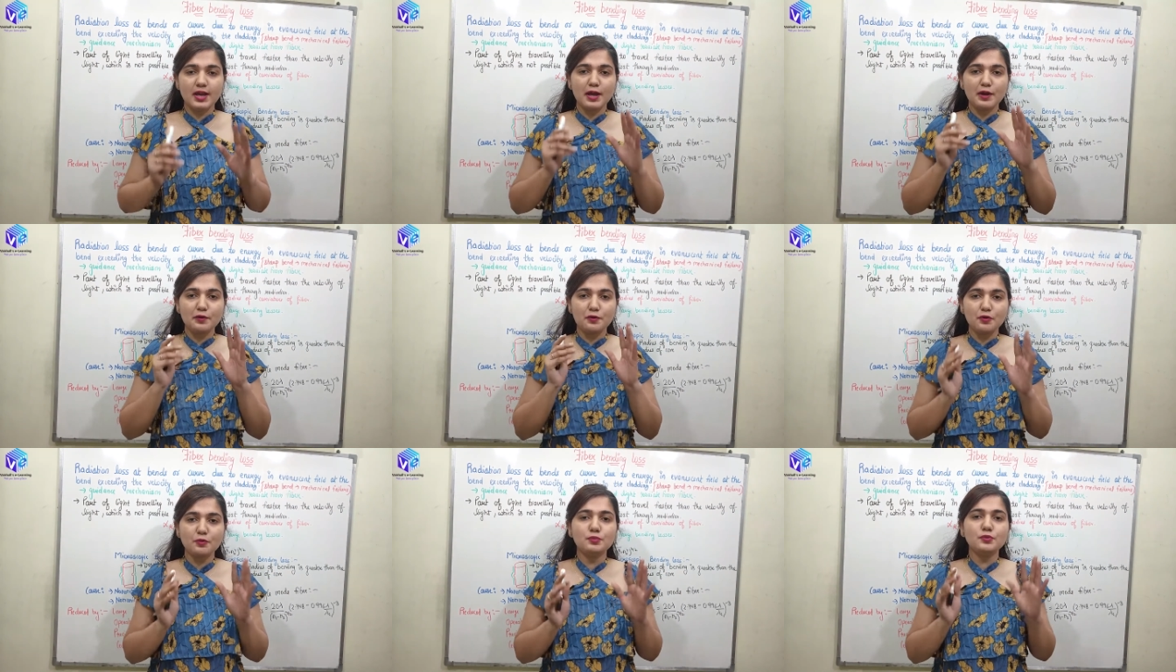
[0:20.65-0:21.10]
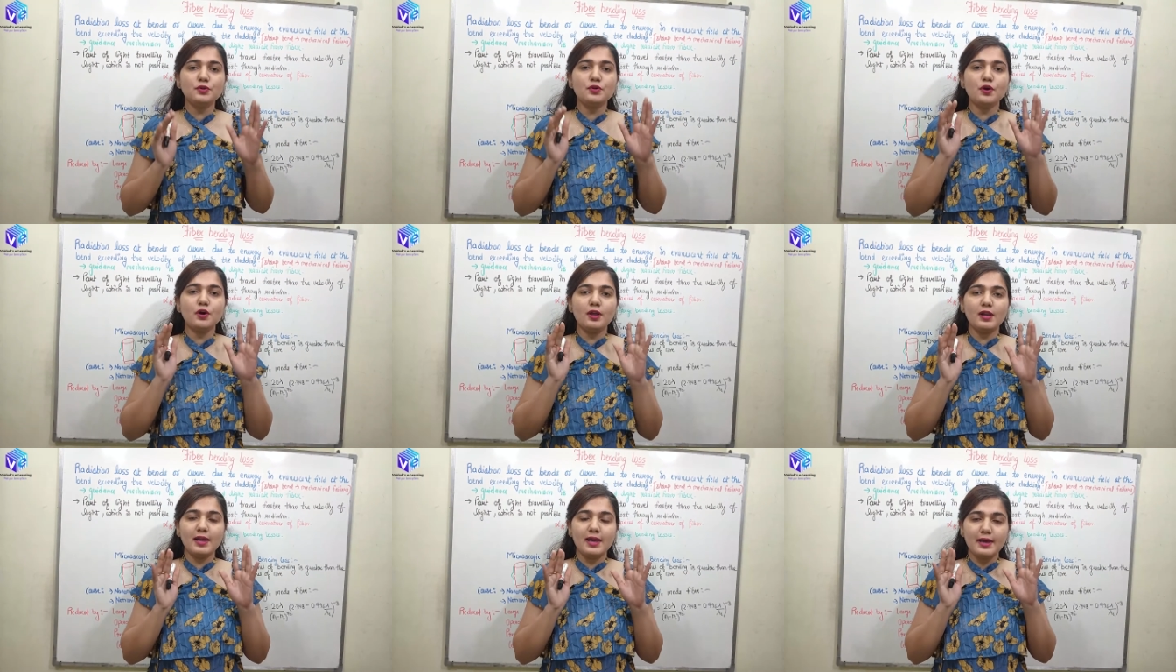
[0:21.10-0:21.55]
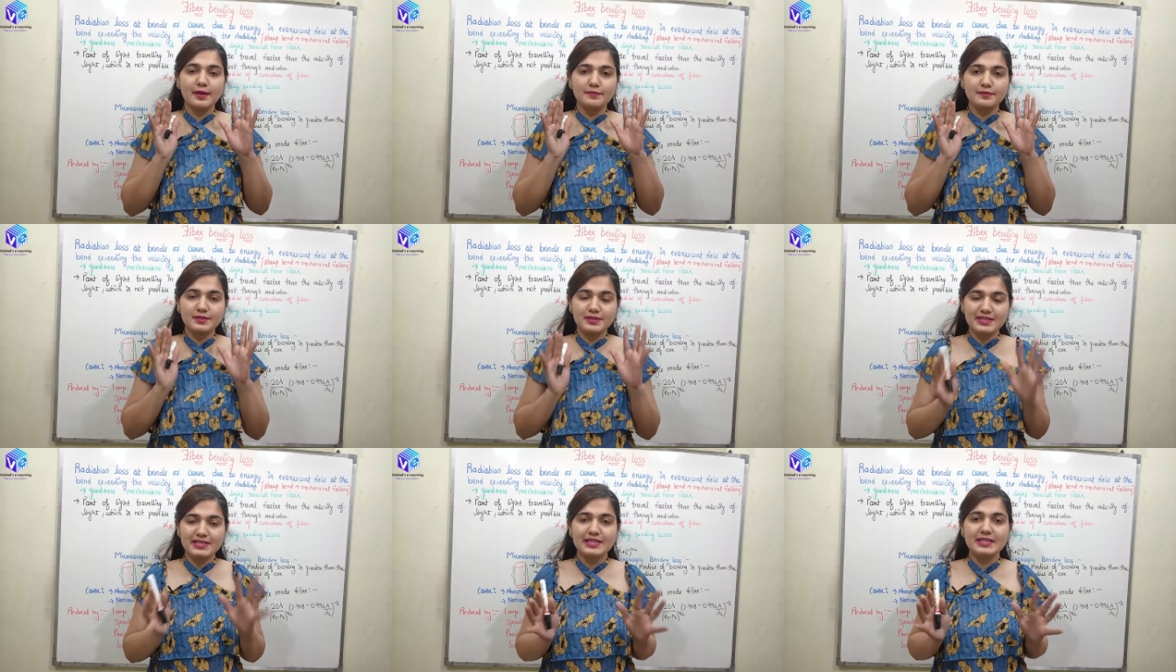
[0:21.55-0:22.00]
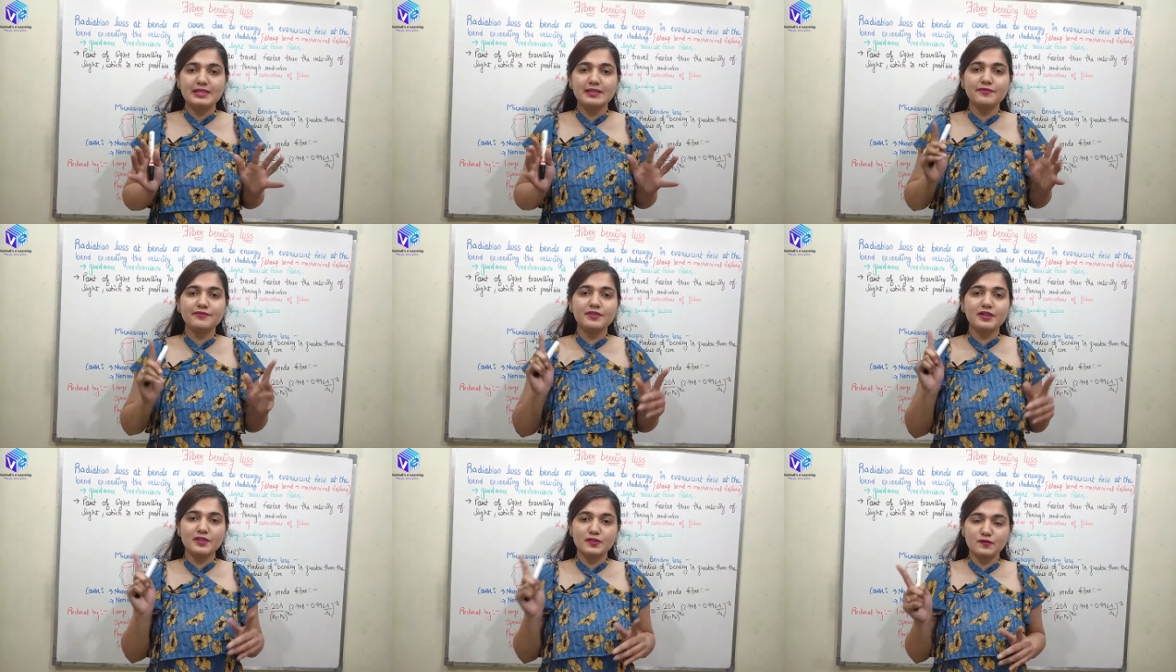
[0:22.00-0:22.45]
I hope you all have seen
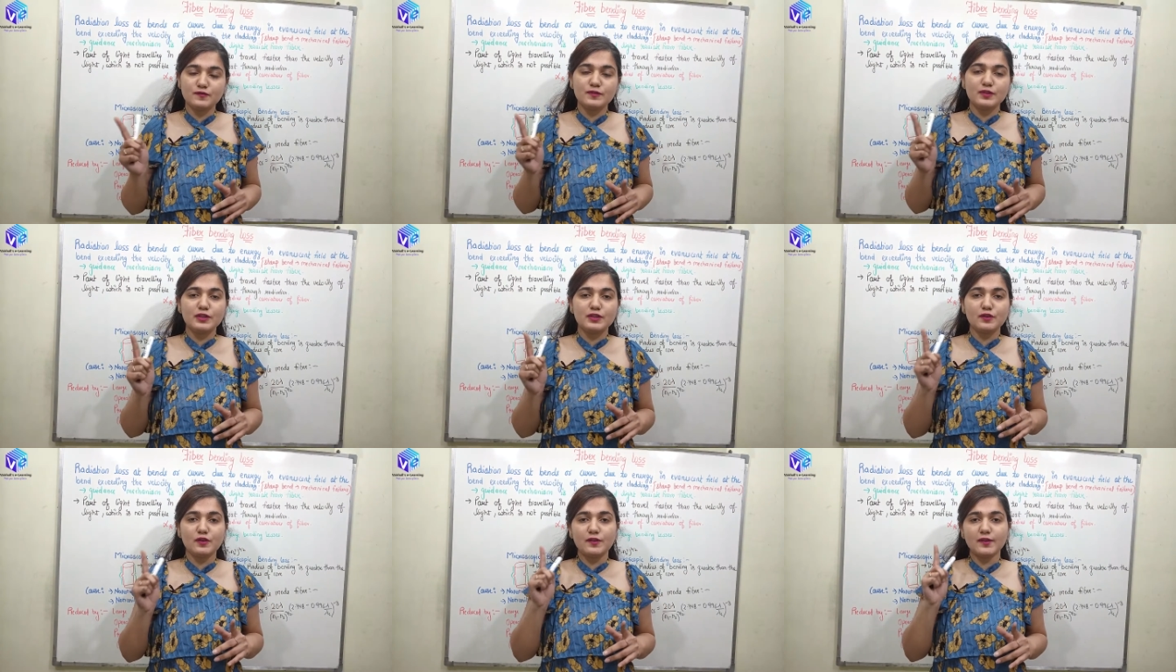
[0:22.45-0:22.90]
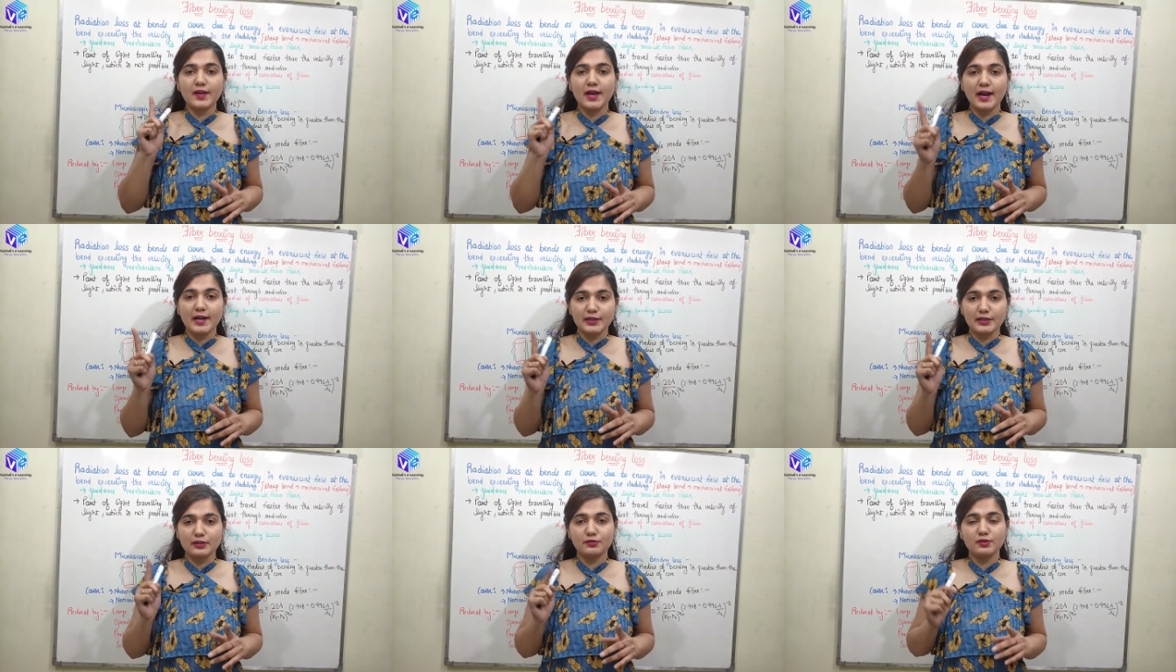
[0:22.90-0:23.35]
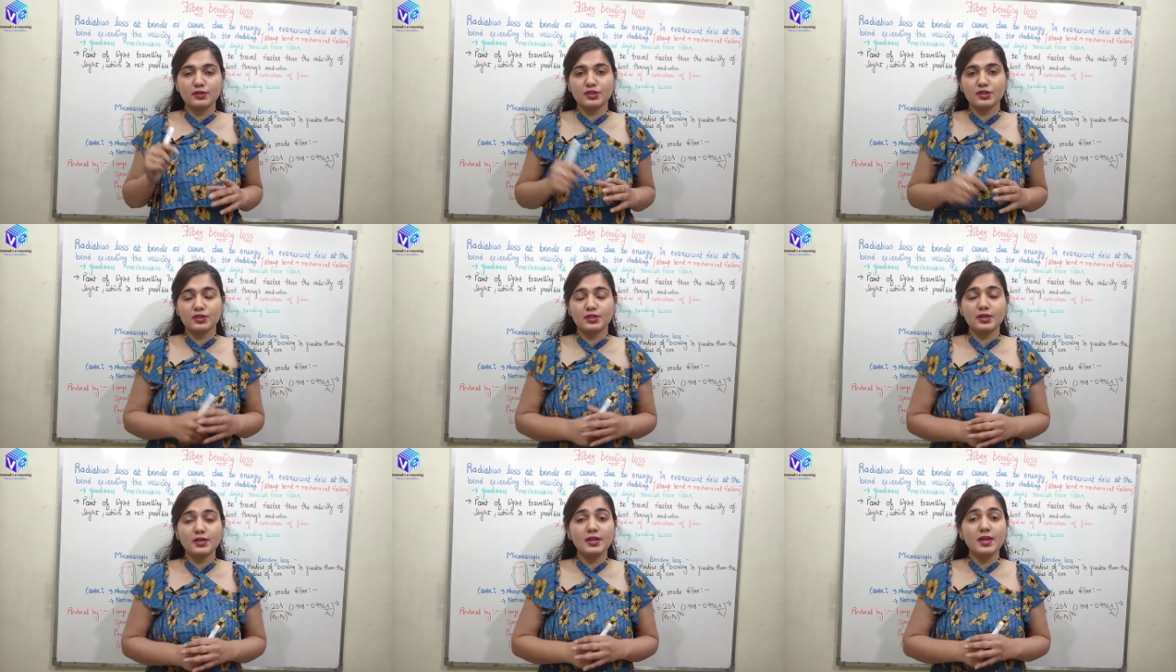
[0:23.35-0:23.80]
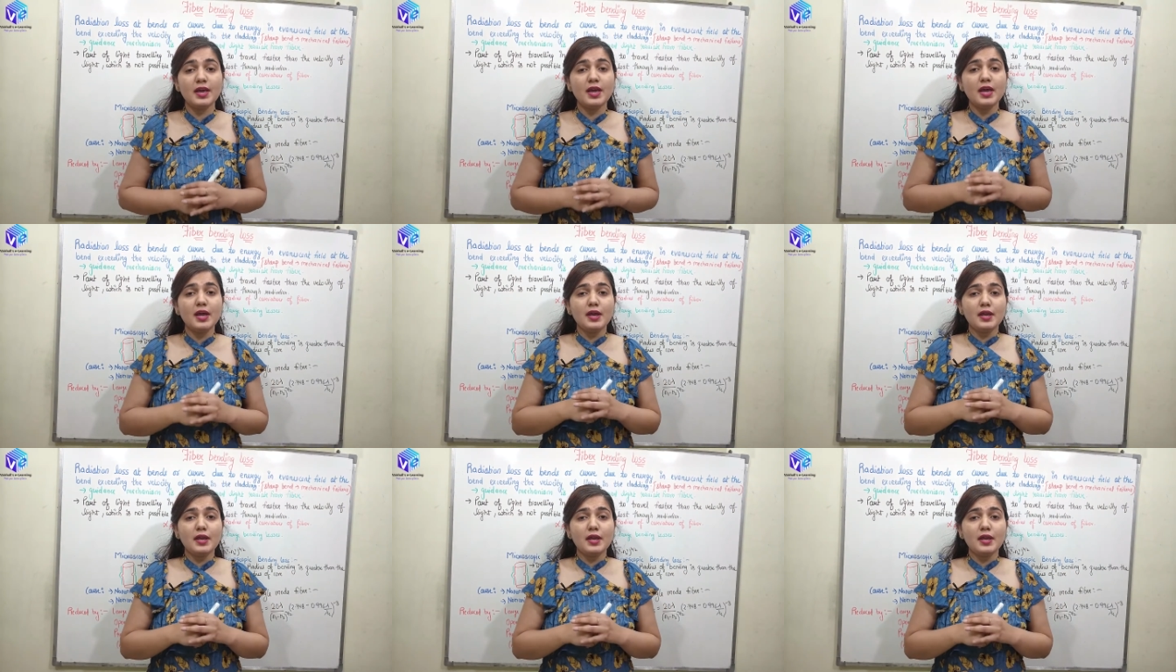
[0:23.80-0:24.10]
the first video on the attenuation